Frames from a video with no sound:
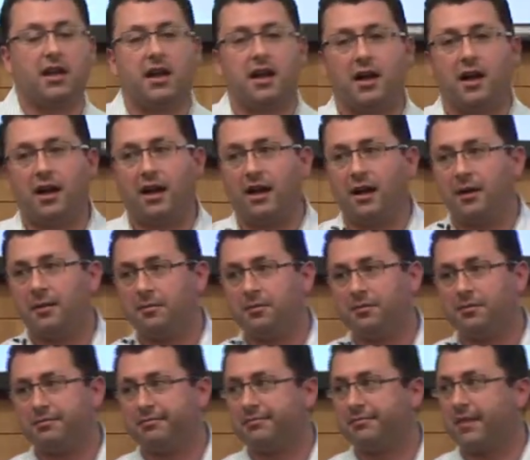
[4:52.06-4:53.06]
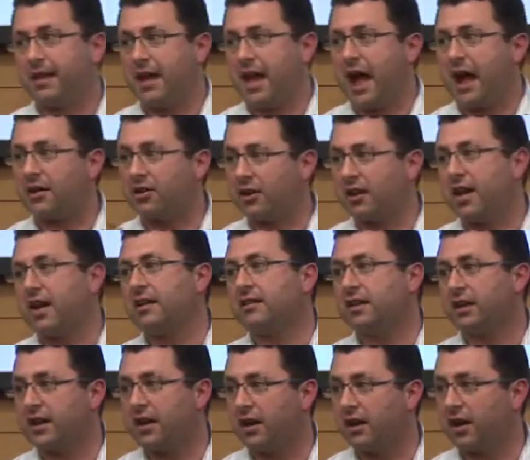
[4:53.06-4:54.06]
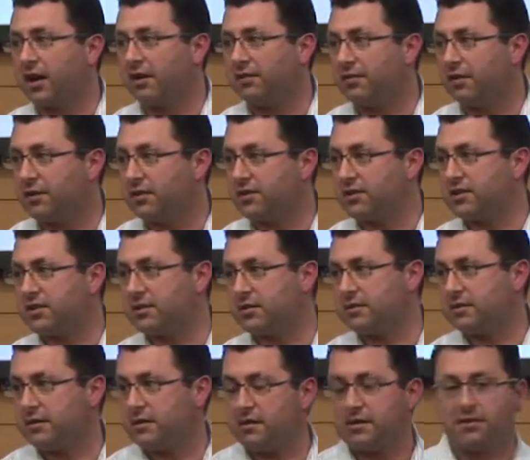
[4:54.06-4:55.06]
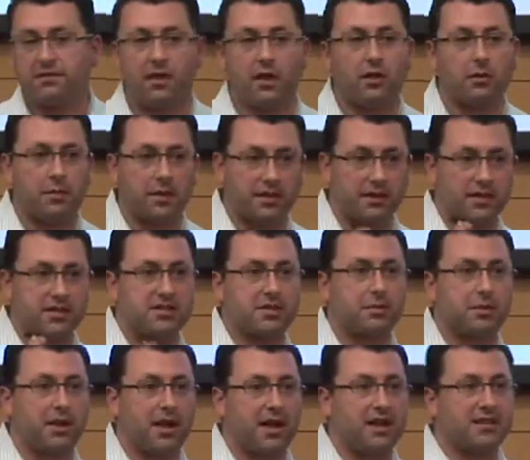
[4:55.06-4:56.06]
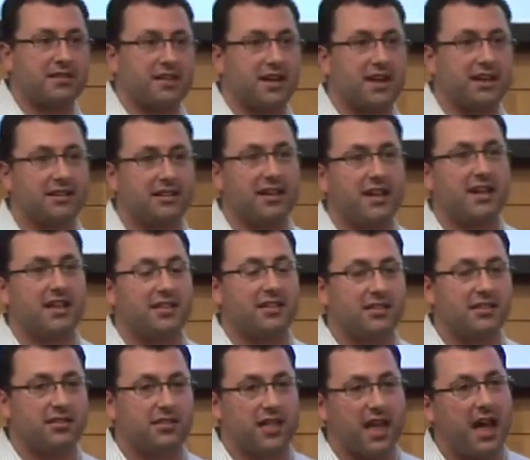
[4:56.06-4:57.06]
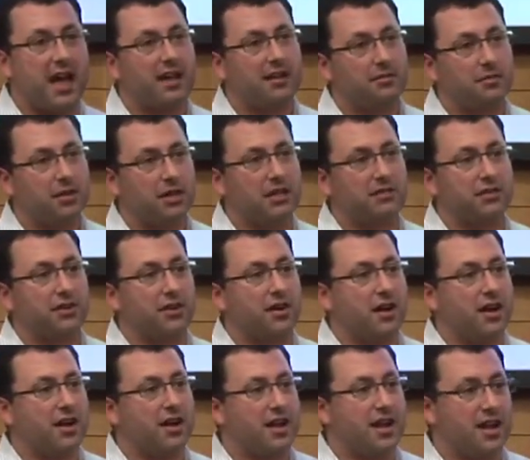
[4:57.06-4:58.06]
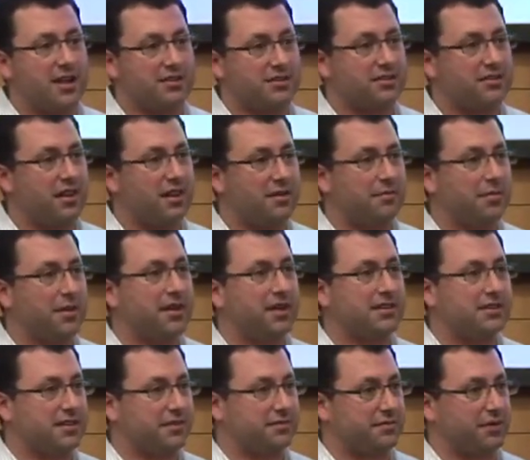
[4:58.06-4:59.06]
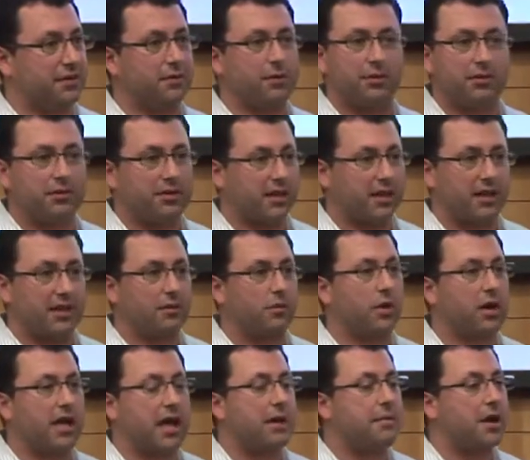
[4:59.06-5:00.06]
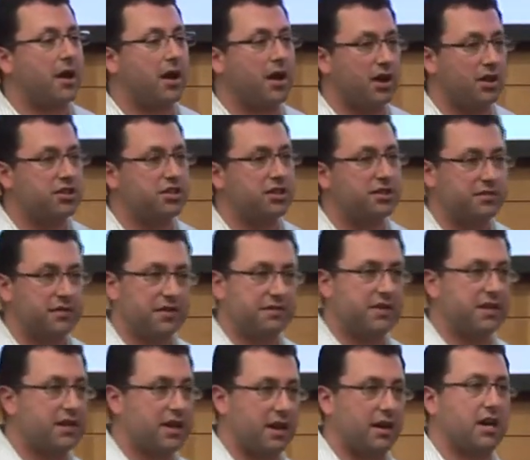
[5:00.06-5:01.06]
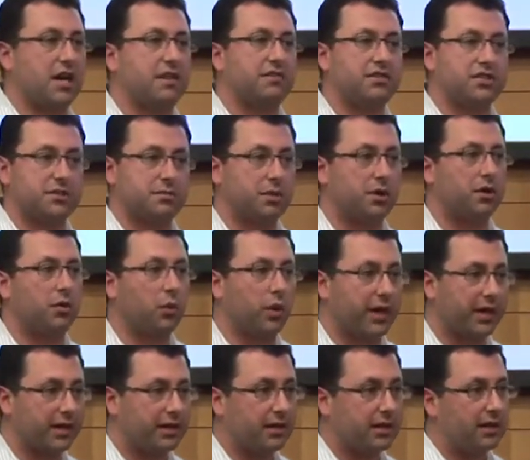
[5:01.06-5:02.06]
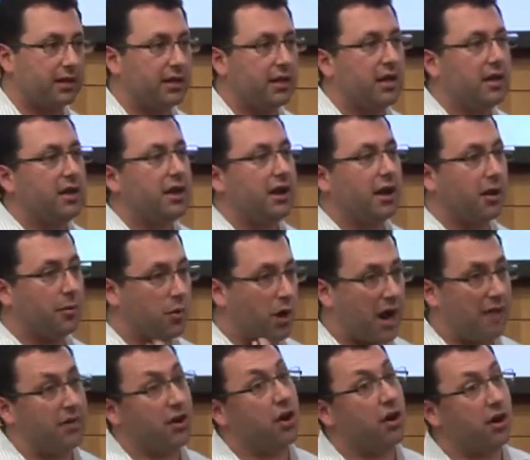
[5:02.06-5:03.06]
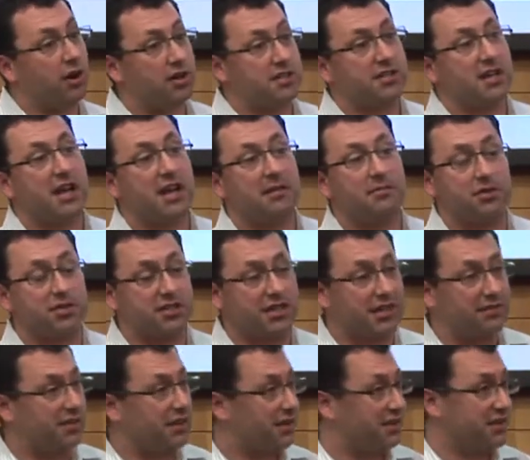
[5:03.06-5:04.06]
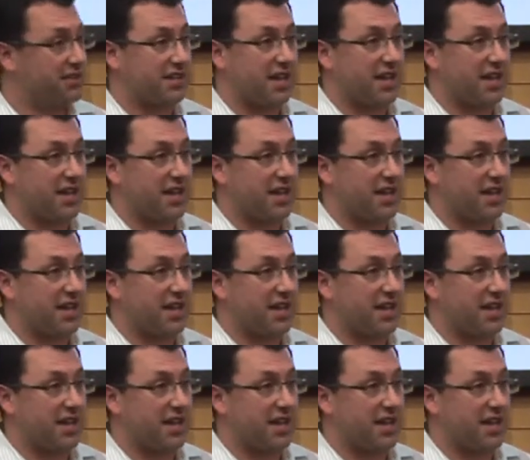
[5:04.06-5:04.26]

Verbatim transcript: um, aggregating the caregivers, developing the supply side? That, believe it or not, has not been a difficult thing. We're getting about 150 caregivers per week. Um, we're having a hard time just giving on the